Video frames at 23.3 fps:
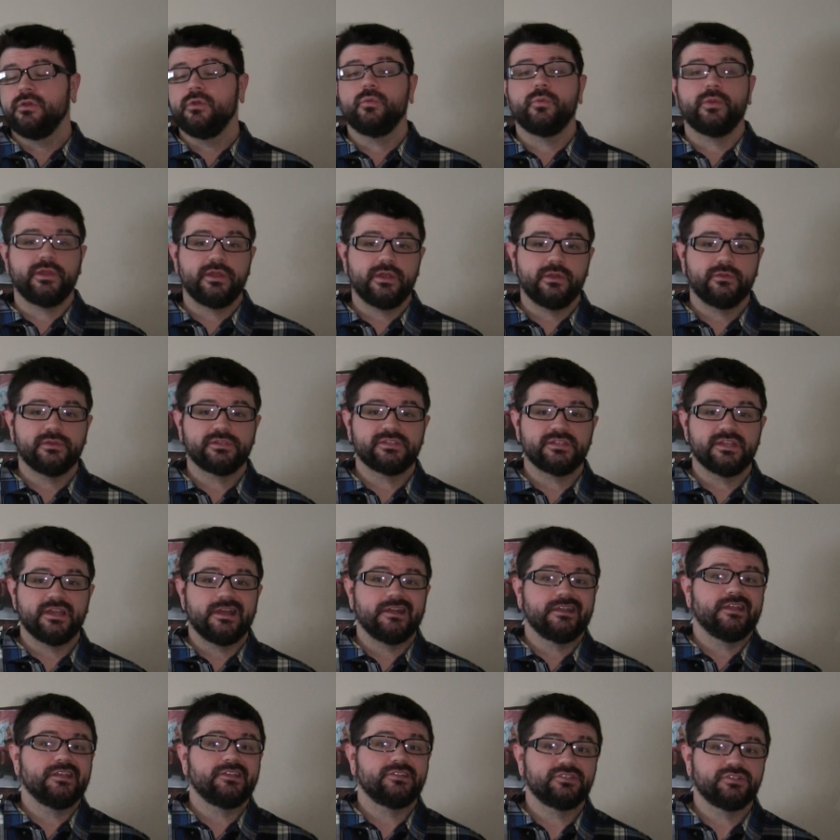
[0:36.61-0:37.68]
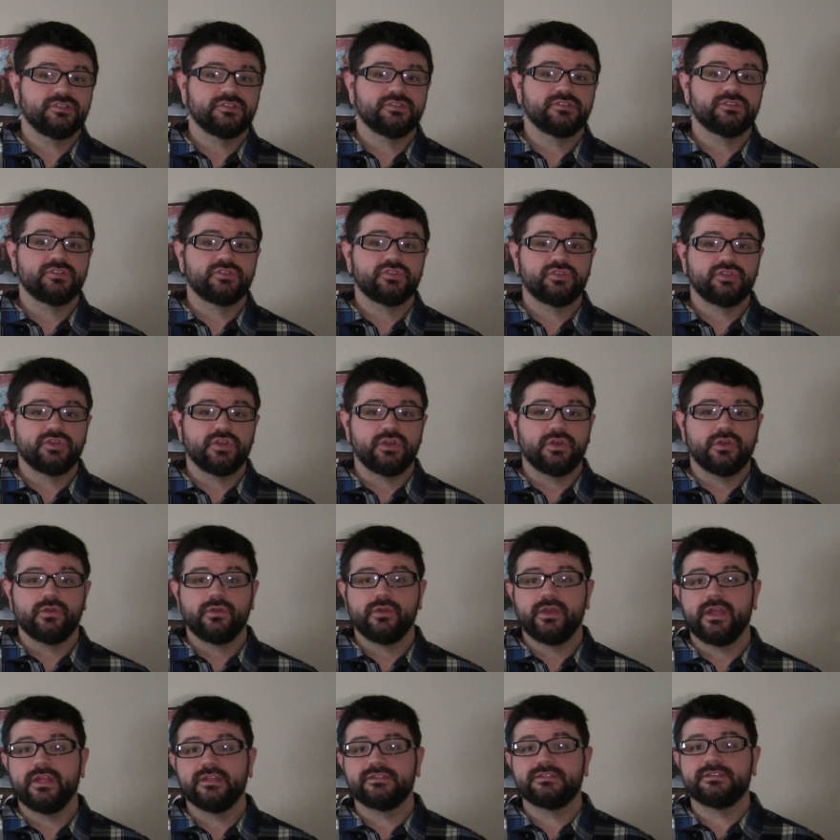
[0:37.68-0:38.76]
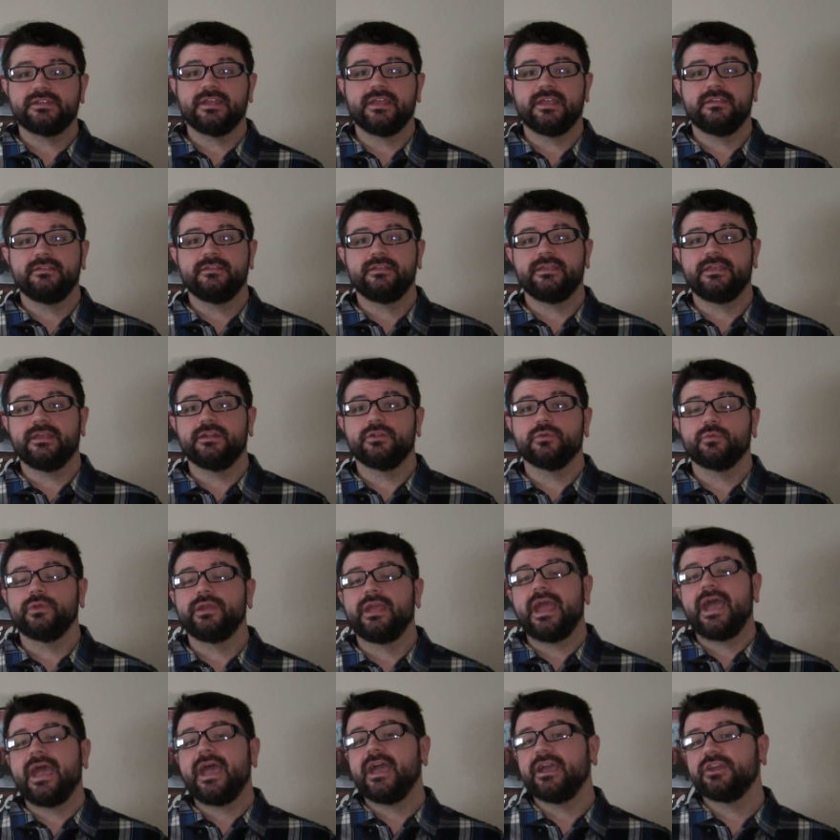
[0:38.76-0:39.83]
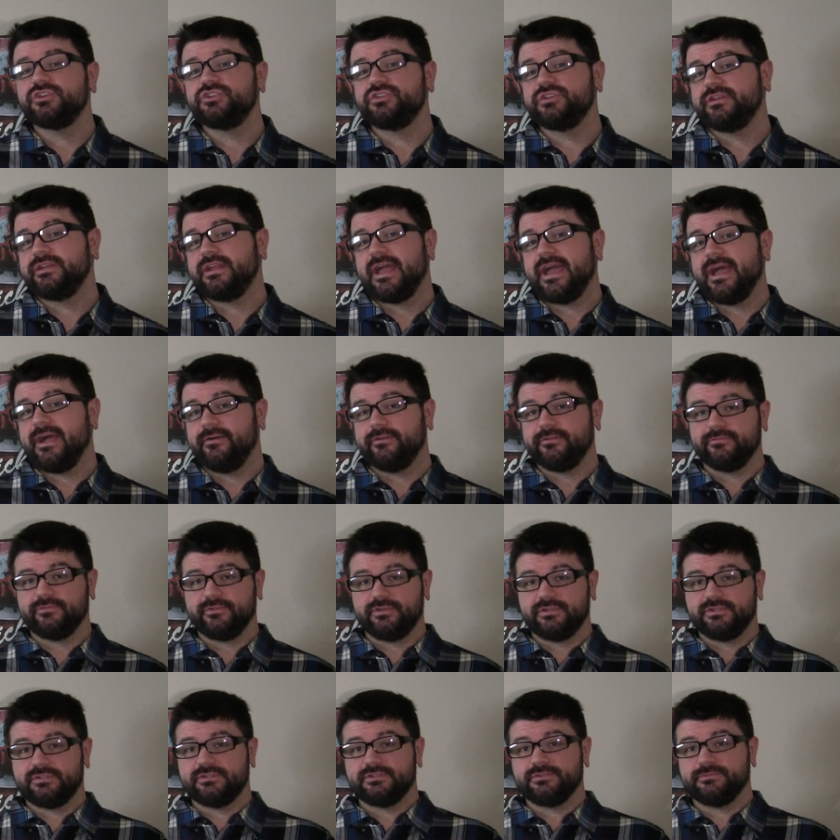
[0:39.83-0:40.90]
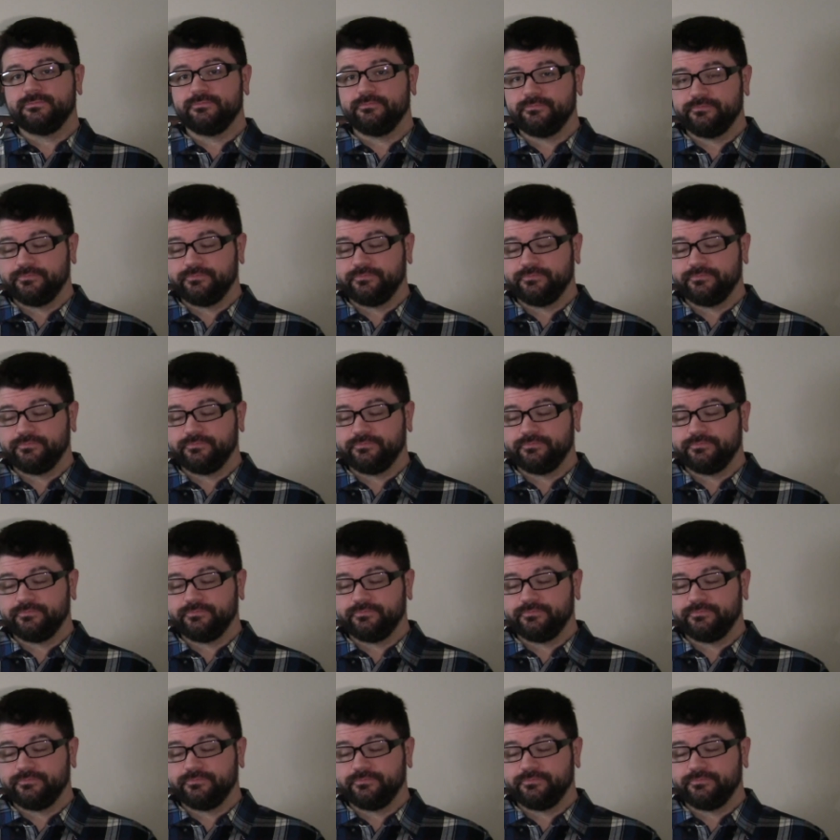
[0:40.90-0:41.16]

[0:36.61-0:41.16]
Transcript: We know it's not, it's just a show. It's to get a reaction out of us.